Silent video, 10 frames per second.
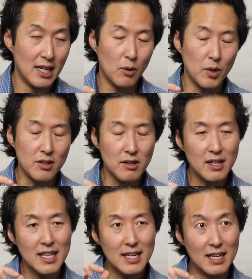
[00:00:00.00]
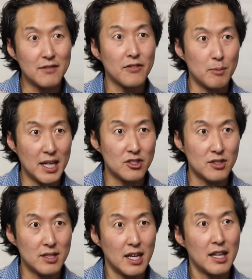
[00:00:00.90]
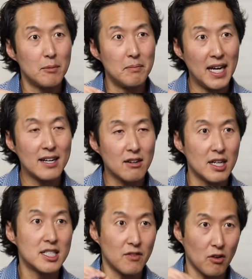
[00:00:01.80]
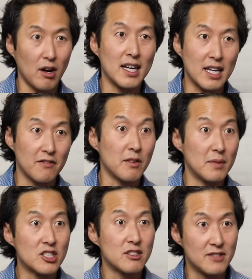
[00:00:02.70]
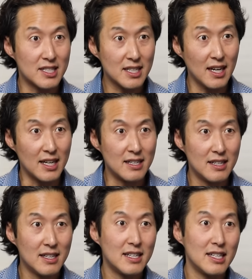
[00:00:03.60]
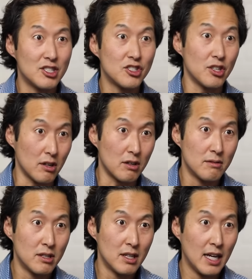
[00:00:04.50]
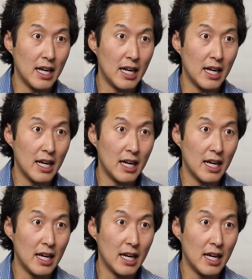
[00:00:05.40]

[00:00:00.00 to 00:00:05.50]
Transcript: When you look at inflammation, the main cause of chronic inflammation of the skin is sugar. Mm.